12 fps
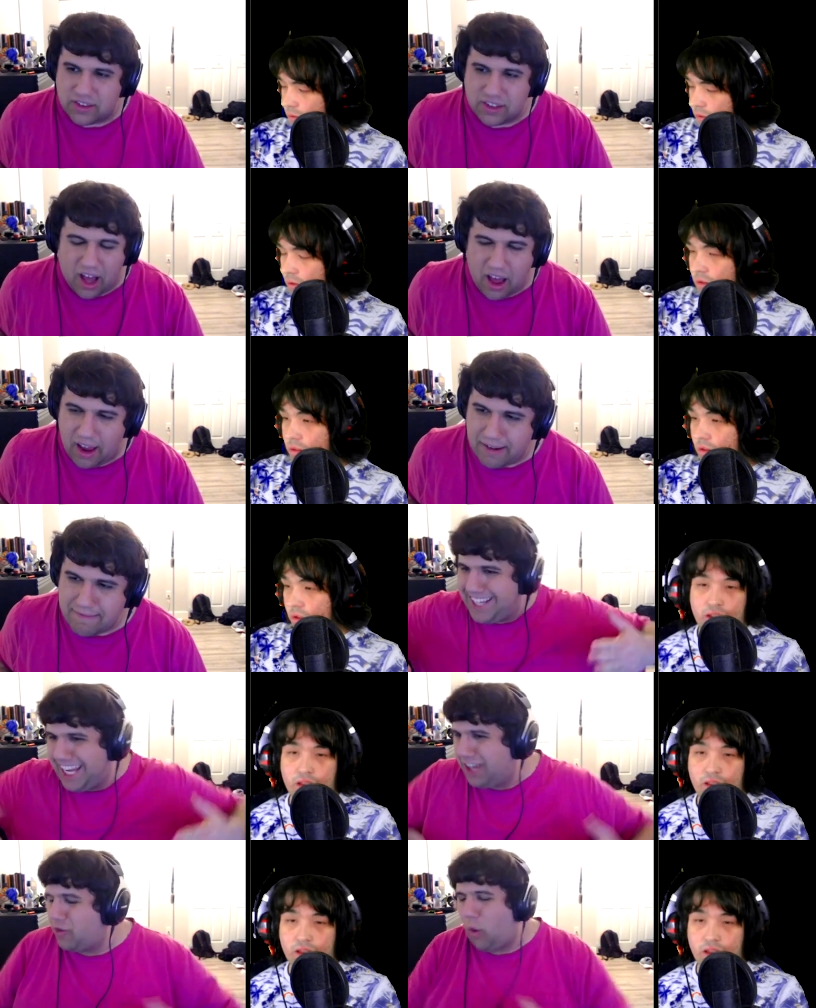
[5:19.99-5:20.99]
Speaker 1: not
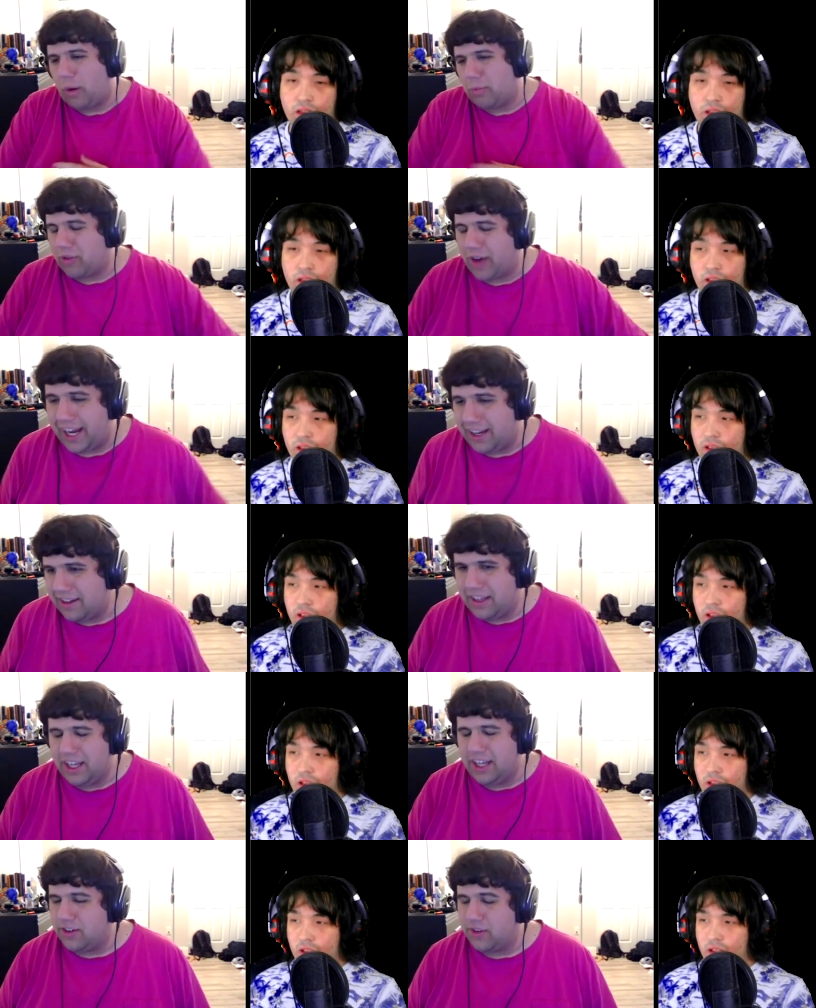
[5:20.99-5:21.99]
incorporate
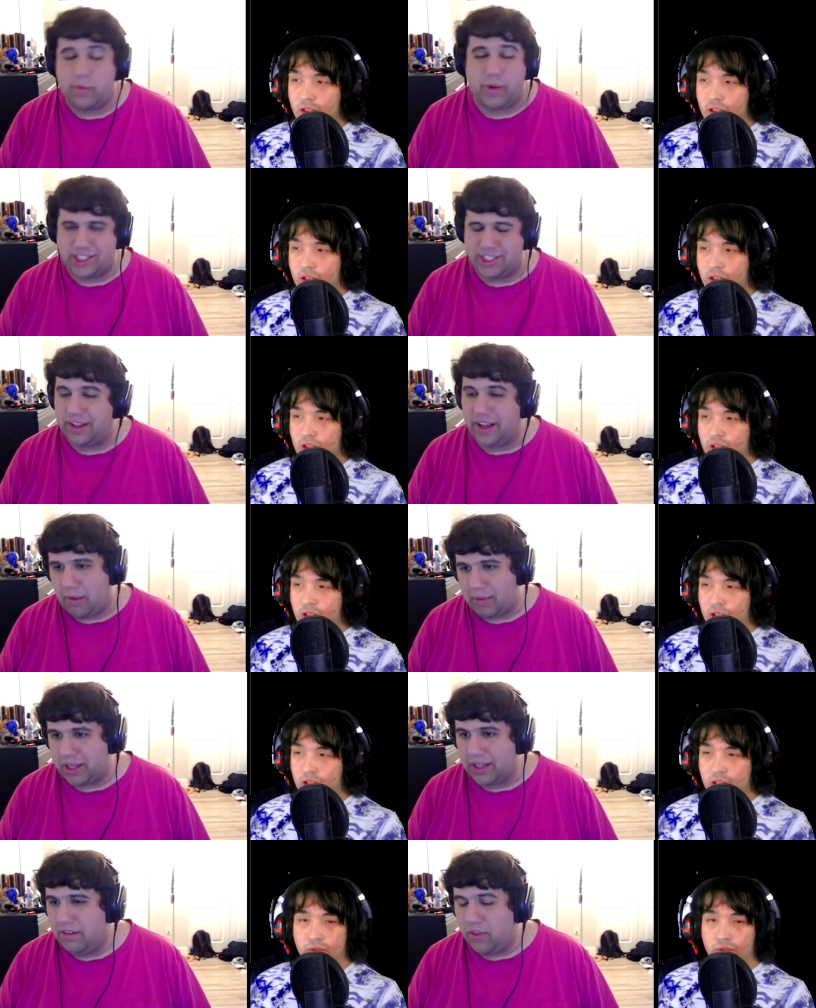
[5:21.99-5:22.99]
into the rest of the
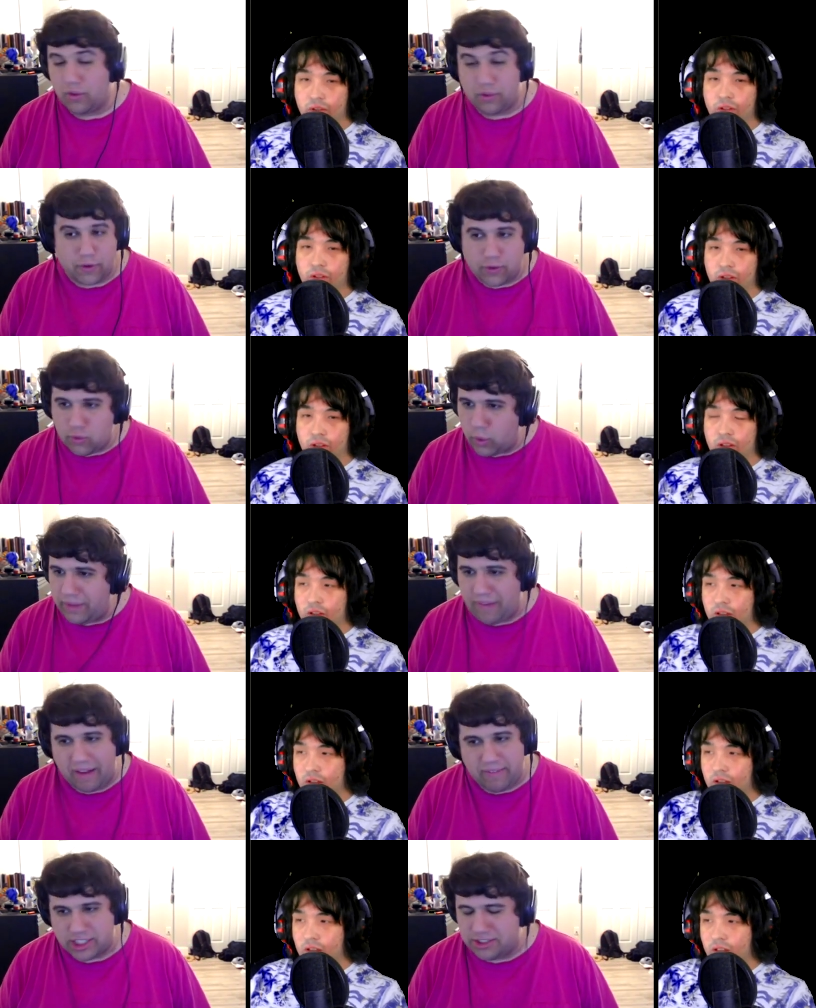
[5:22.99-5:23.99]
comic. Those first
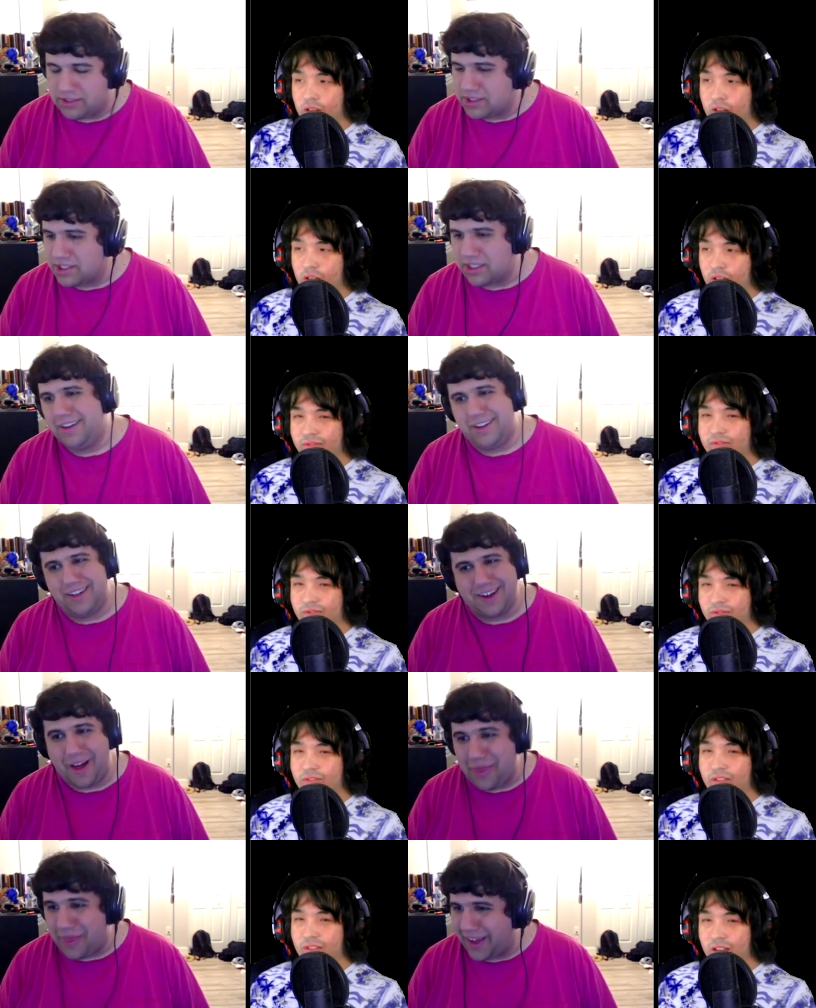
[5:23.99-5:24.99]
25 issues,
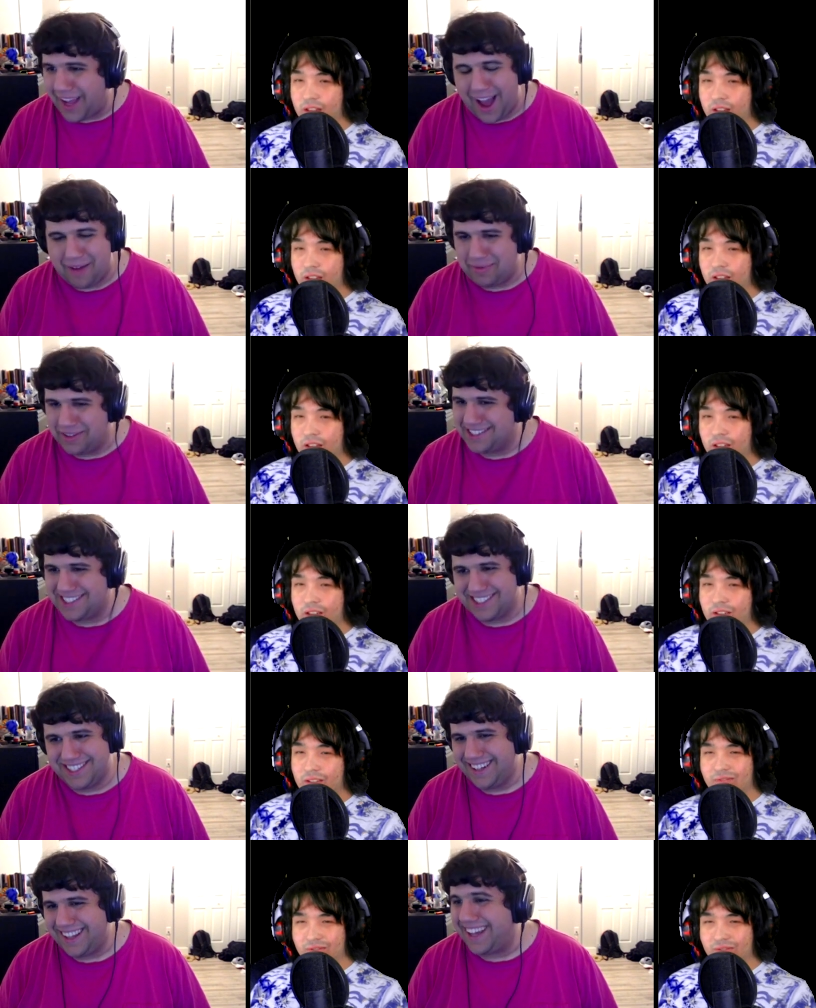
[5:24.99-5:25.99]
nothing happens.
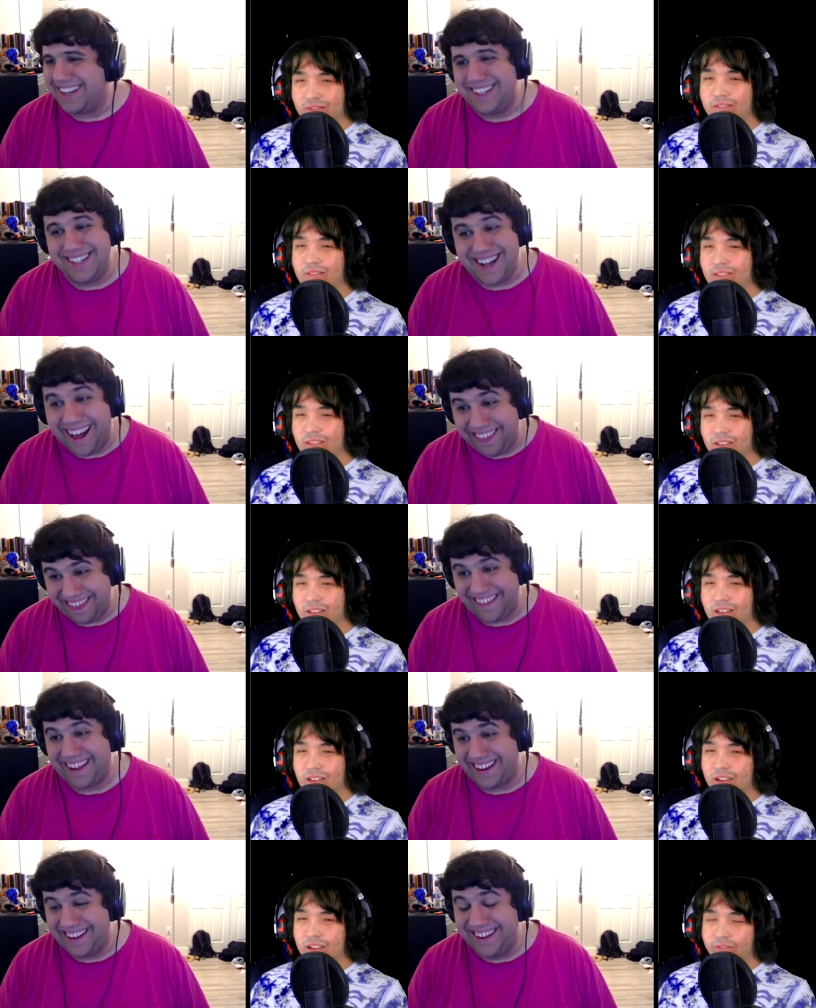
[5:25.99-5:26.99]
Speaker 2: Like,
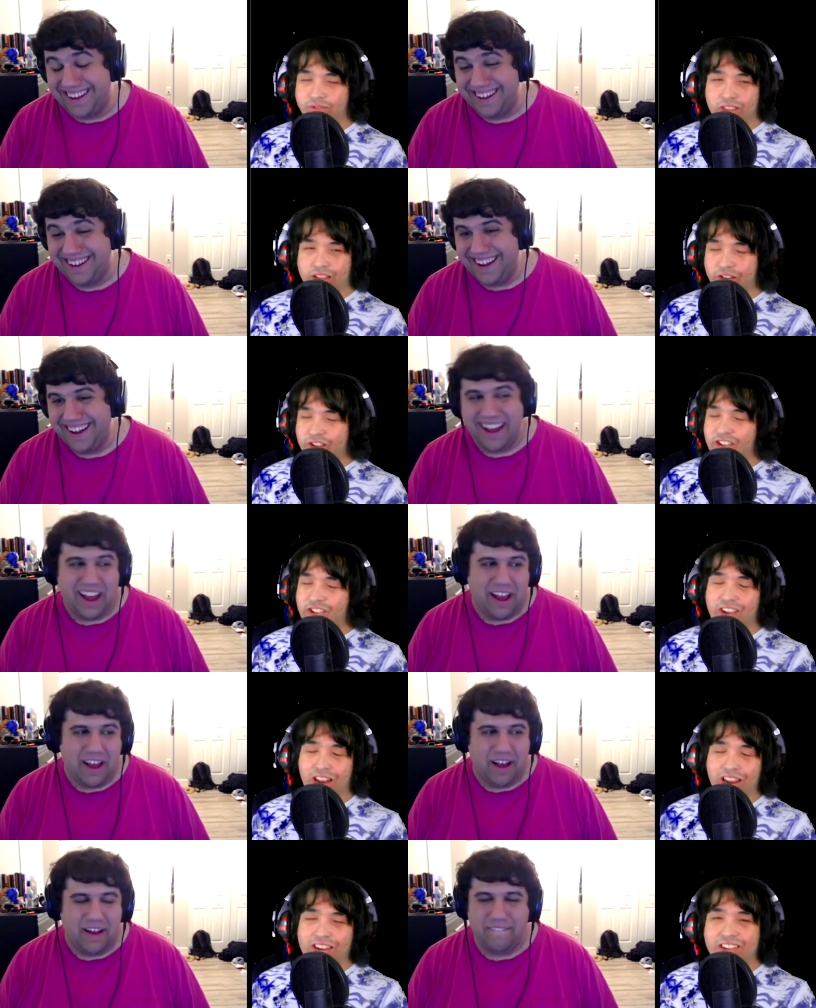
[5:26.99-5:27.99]
nothing. They're just
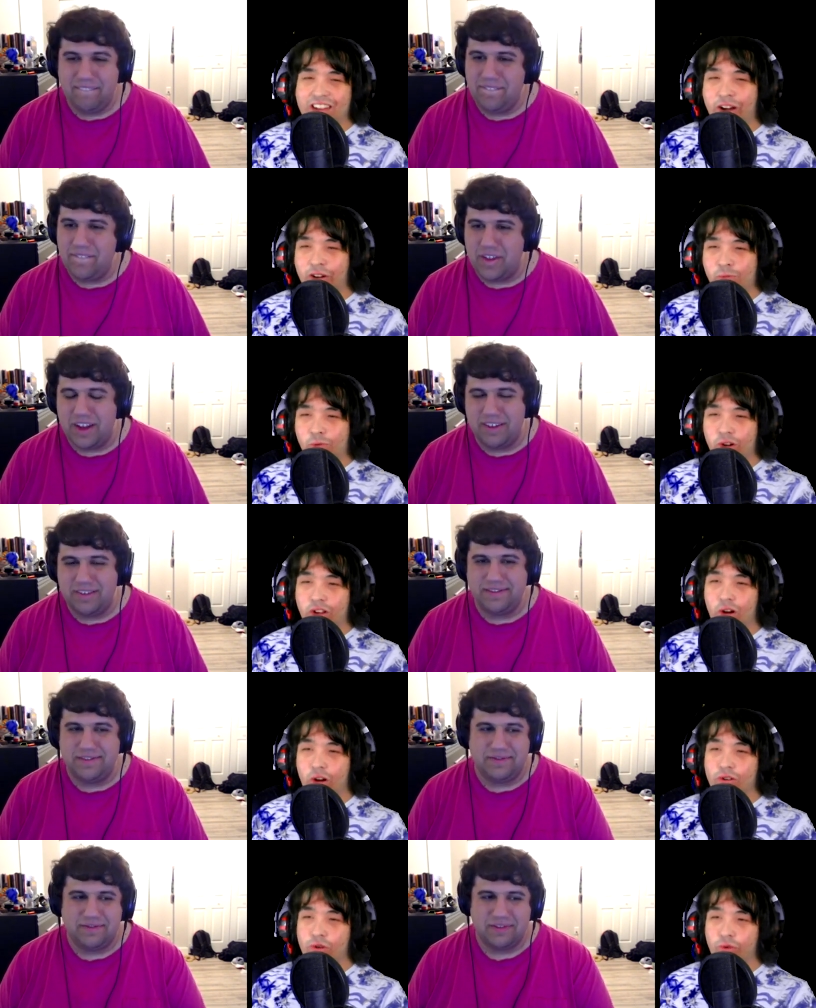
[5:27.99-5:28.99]
silly Saturday morning
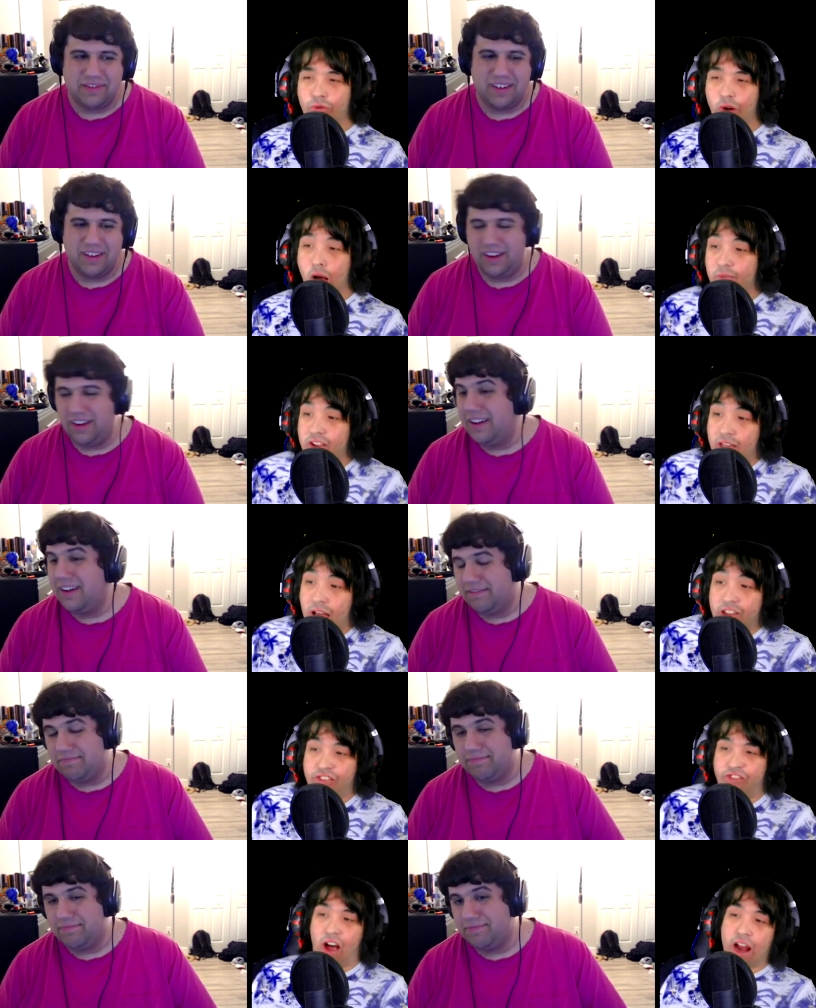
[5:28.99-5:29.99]
cartoon romps, and that's
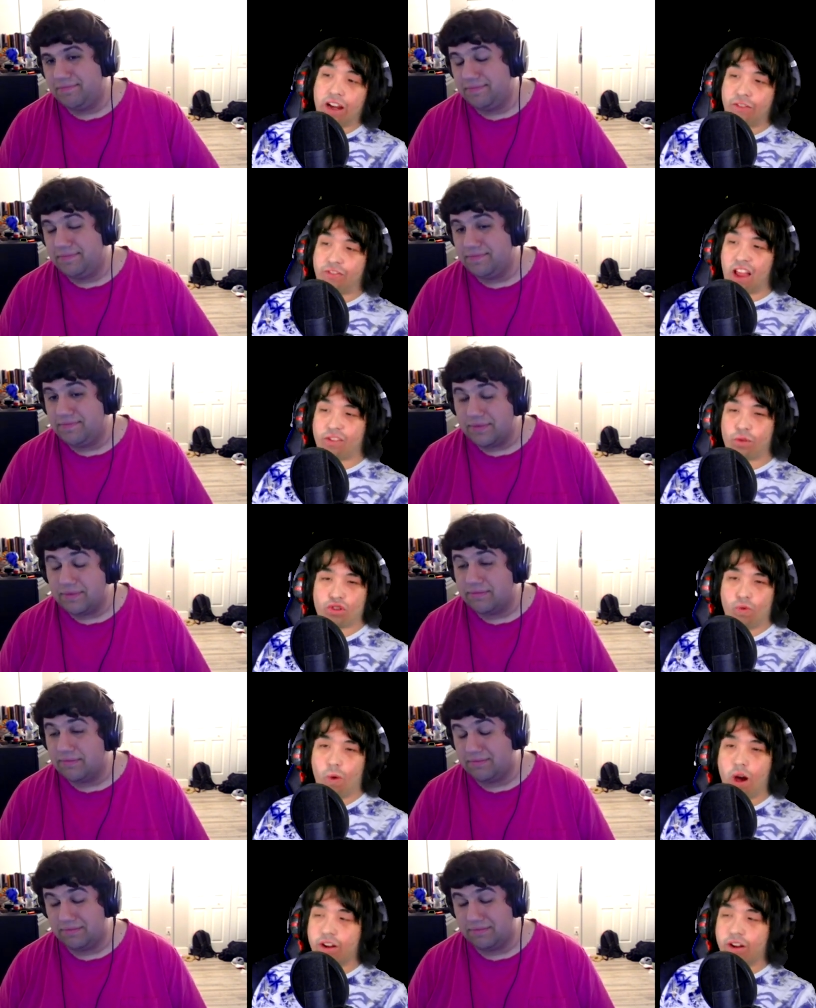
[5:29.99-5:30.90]
fine if that's what you want to